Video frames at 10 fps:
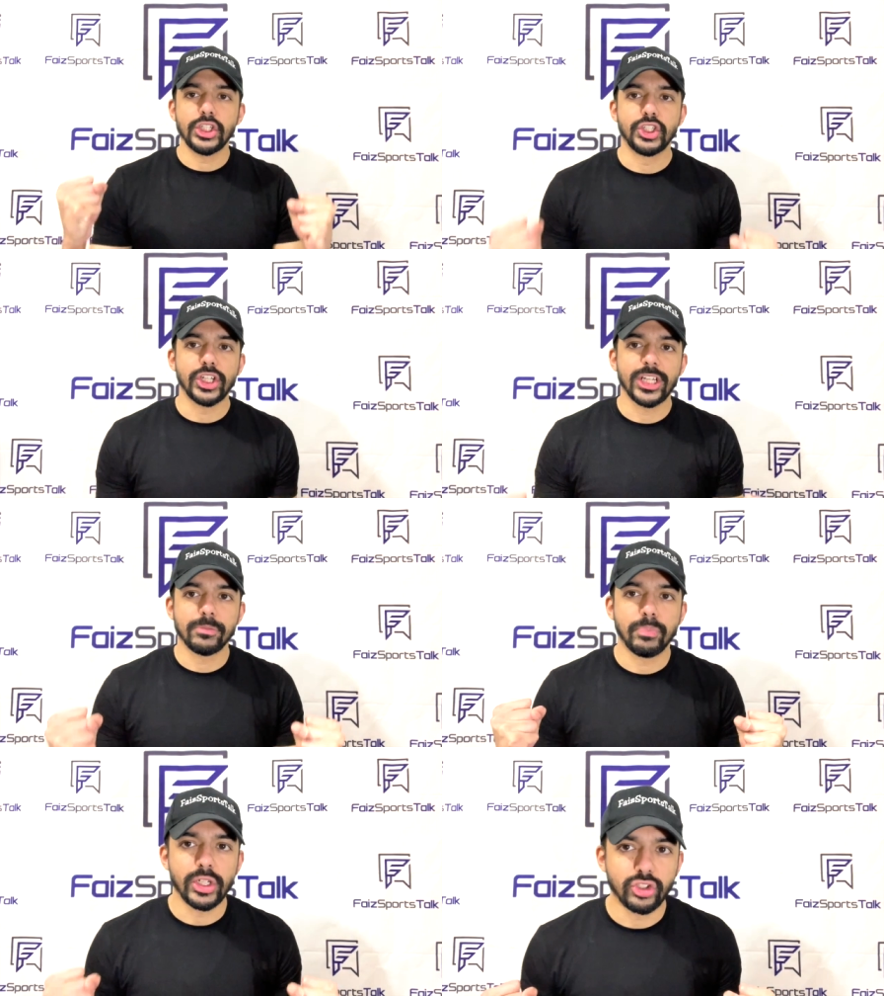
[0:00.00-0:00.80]

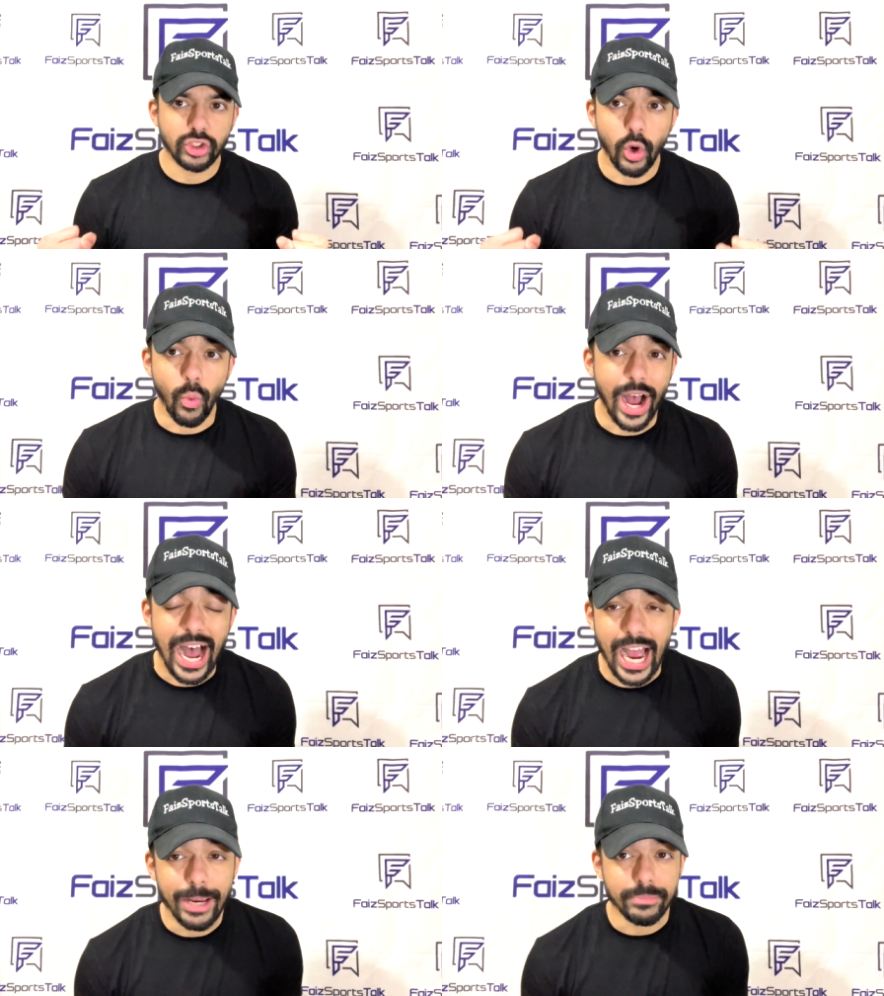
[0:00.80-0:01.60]
just be so
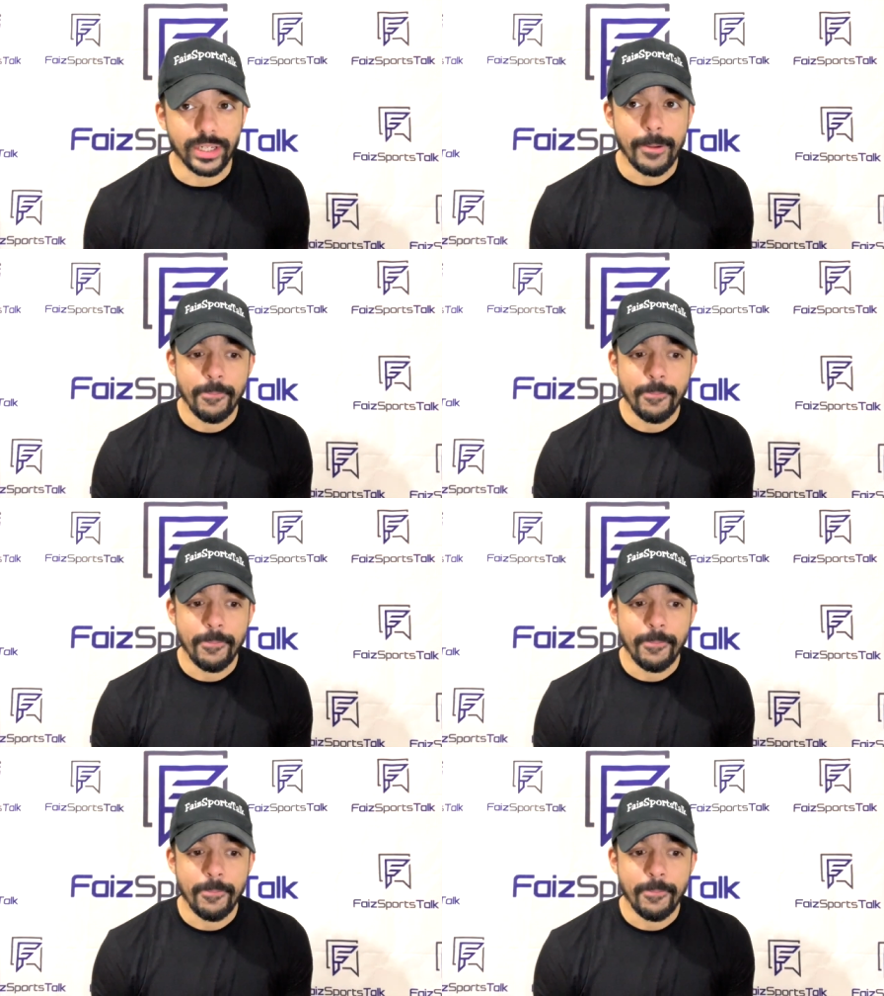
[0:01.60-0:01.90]
hyped